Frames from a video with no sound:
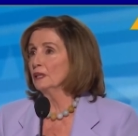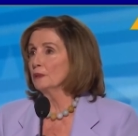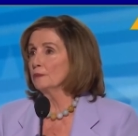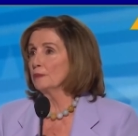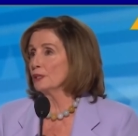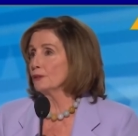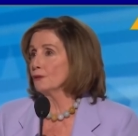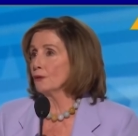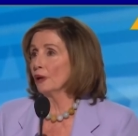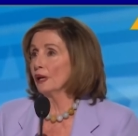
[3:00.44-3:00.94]

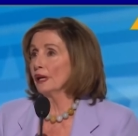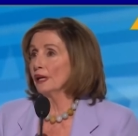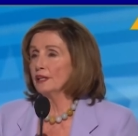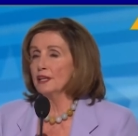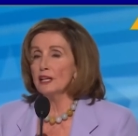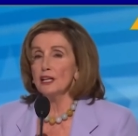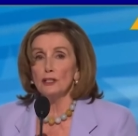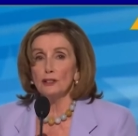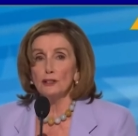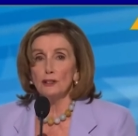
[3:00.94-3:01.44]
betrayed
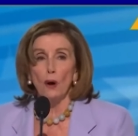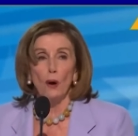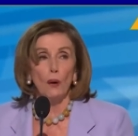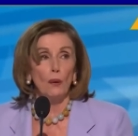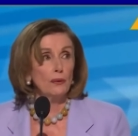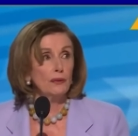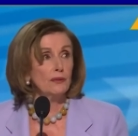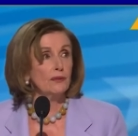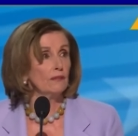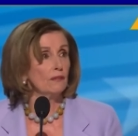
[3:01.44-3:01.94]
his
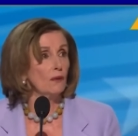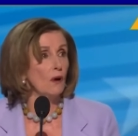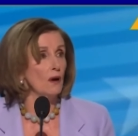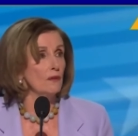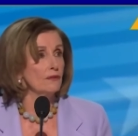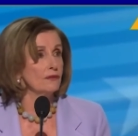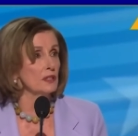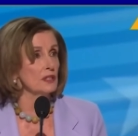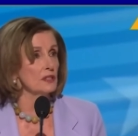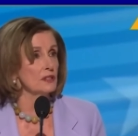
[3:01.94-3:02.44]
oath of
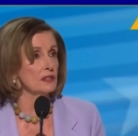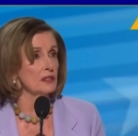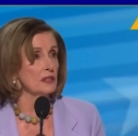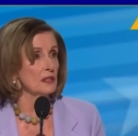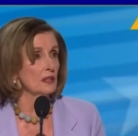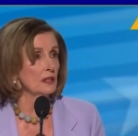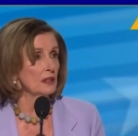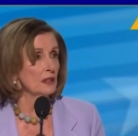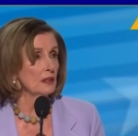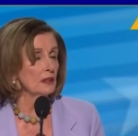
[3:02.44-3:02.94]
office.
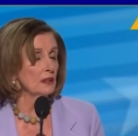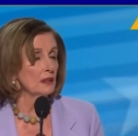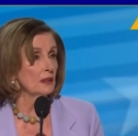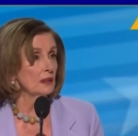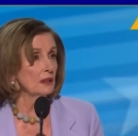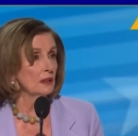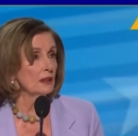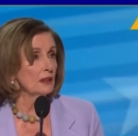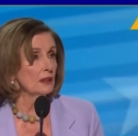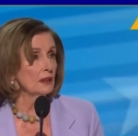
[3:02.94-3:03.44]

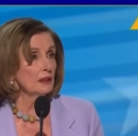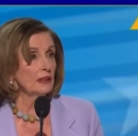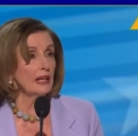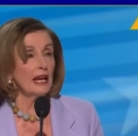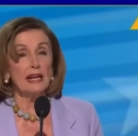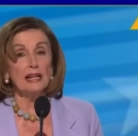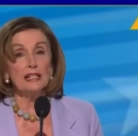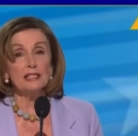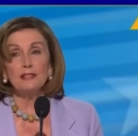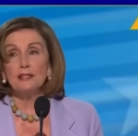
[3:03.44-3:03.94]

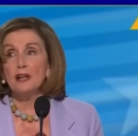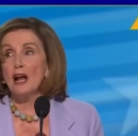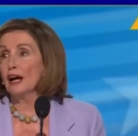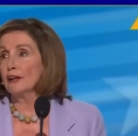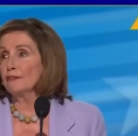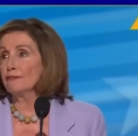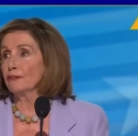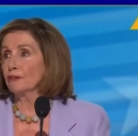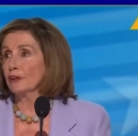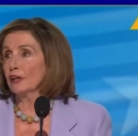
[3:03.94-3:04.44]
Let us
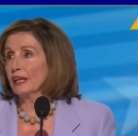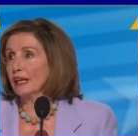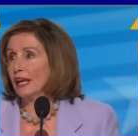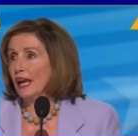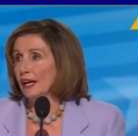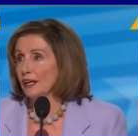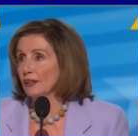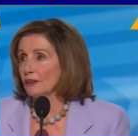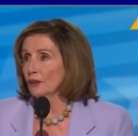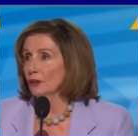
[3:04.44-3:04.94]
not
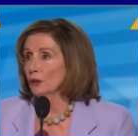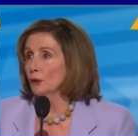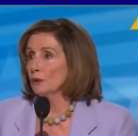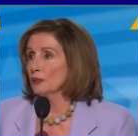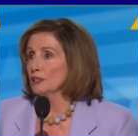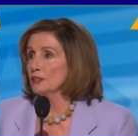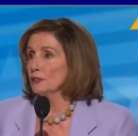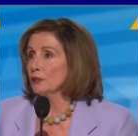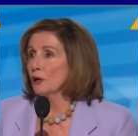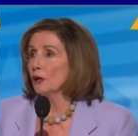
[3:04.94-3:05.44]
forget who
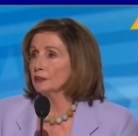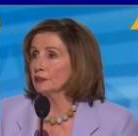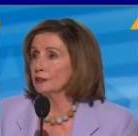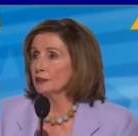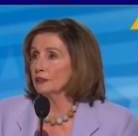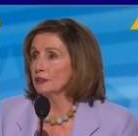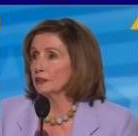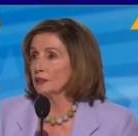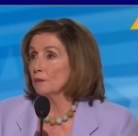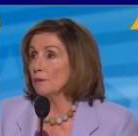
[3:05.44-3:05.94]

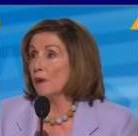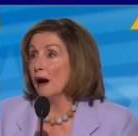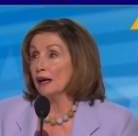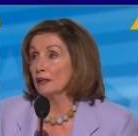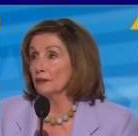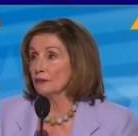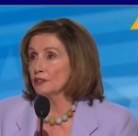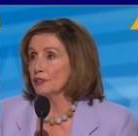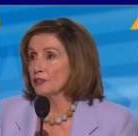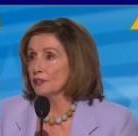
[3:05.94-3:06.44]
assaulted
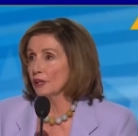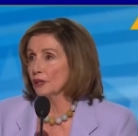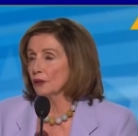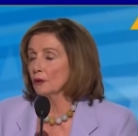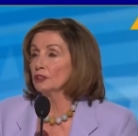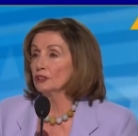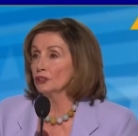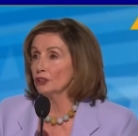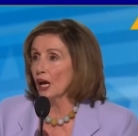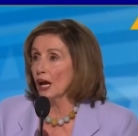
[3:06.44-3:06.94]
democracy
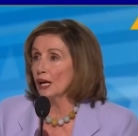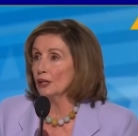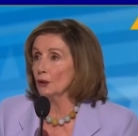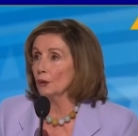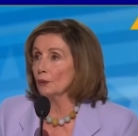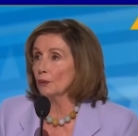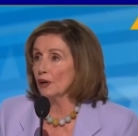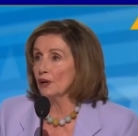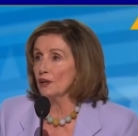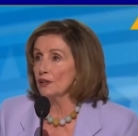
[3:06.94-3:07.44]
on
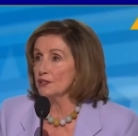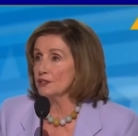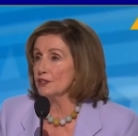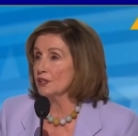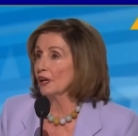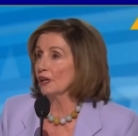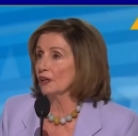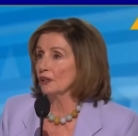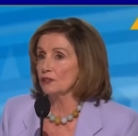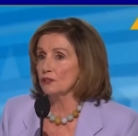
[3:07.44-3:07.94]
January
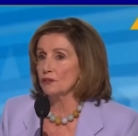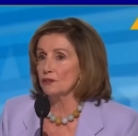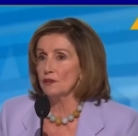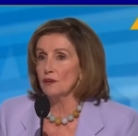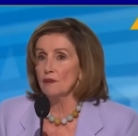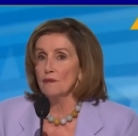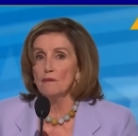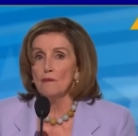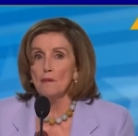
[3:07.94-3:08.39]
sixth.